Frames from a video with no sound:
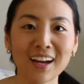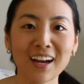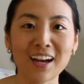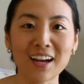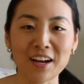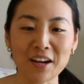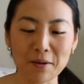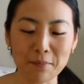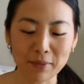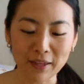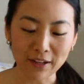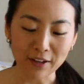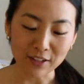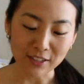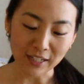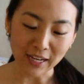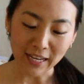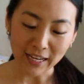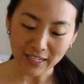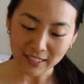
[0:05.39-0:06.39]
There
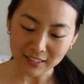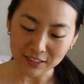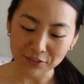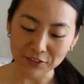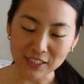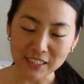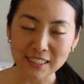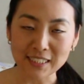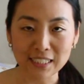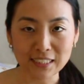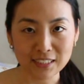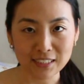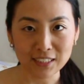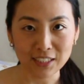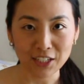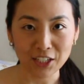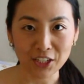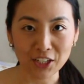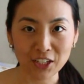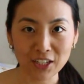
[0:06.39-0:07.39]
are 8 different scents in
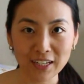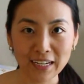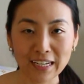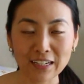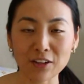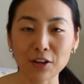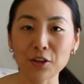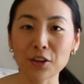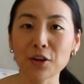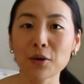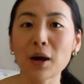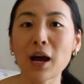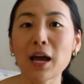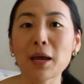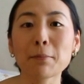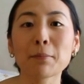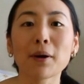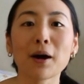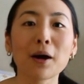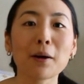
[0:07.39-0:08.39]
here, and although I
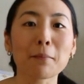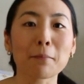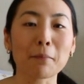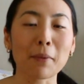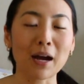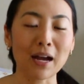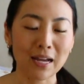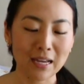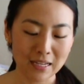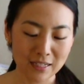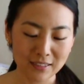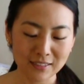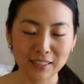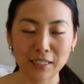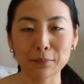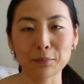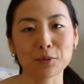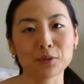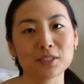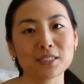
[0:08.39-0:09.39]
bought my
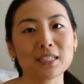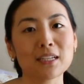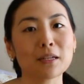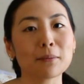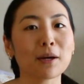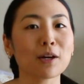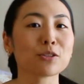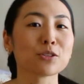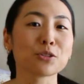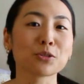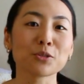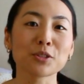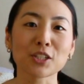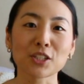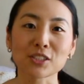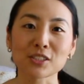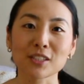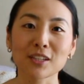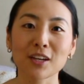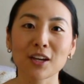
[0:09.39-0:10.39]
sample set about 2
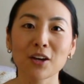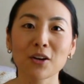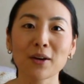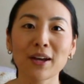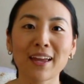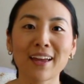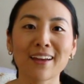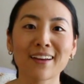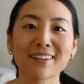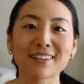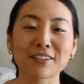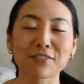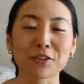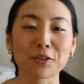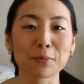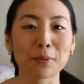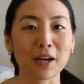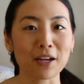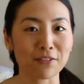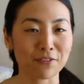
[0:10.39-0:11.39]
years ago, and if
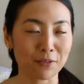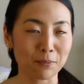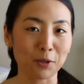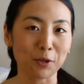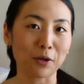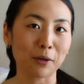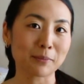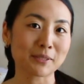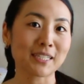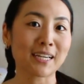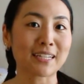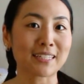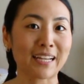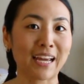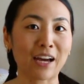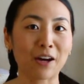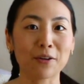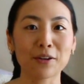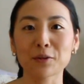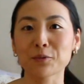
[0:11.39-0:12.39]
you buy it from their website
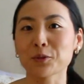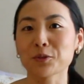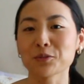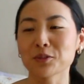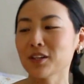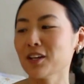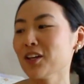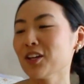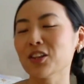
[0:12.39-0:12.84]
now, it won't